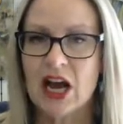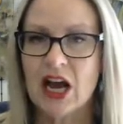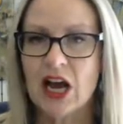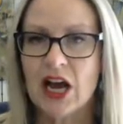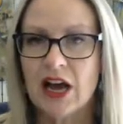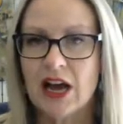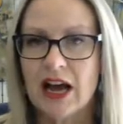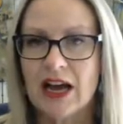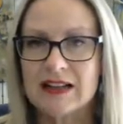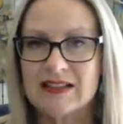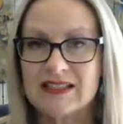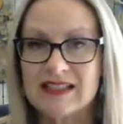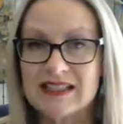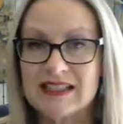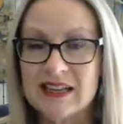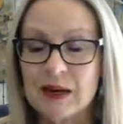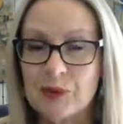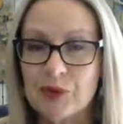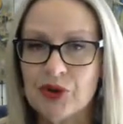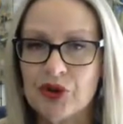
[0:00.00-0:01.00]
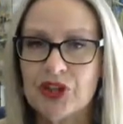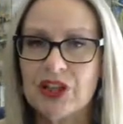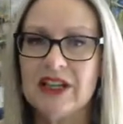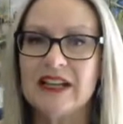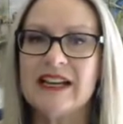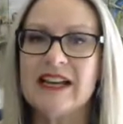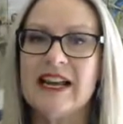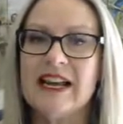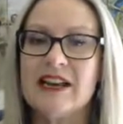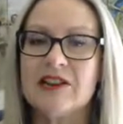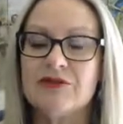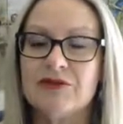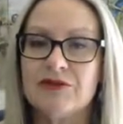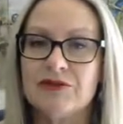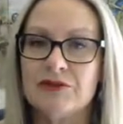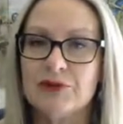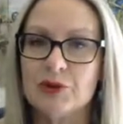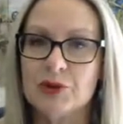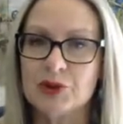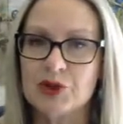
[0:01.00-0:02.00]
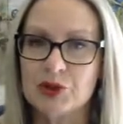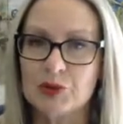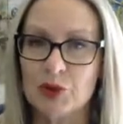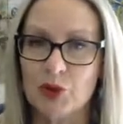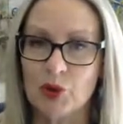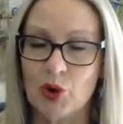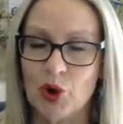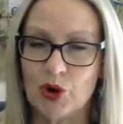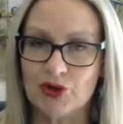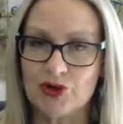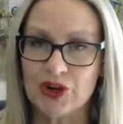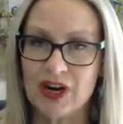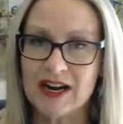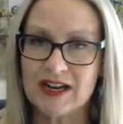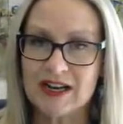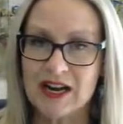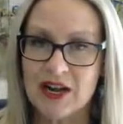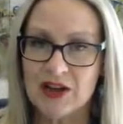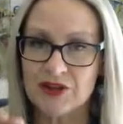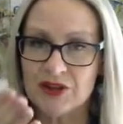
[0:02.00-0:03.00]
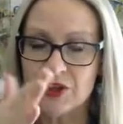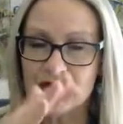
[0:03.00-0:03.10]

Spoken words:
a separately enforceable contract